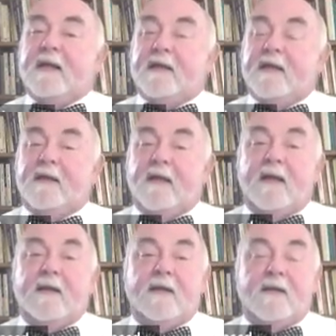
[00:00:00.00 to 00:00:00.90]
and, and,
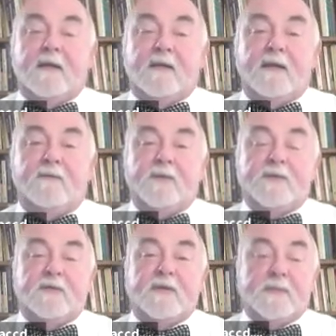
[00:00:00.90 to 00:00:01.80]
and the, the
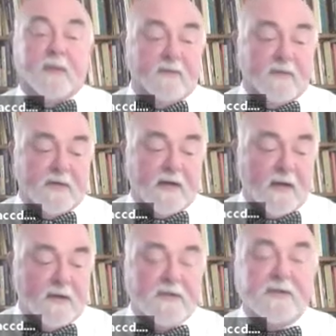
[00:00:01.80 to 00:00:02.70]
influence of his behavior
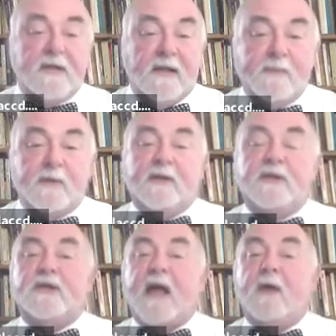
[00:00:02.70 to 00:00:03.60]
psychology is deliberately
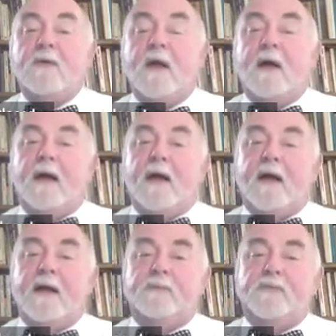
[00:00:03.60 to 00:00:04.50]
shallow uh,
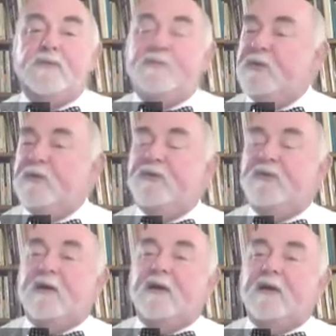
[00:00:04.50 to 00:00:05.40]
it
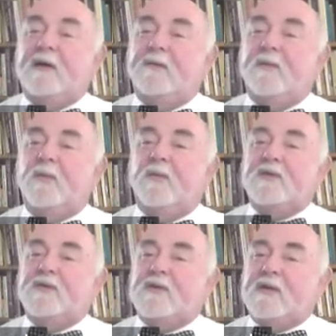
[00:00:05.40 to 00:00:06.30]
poo-poos uh,
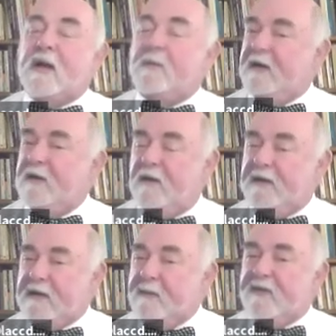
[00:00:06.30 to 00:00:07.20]
what's commonly called depth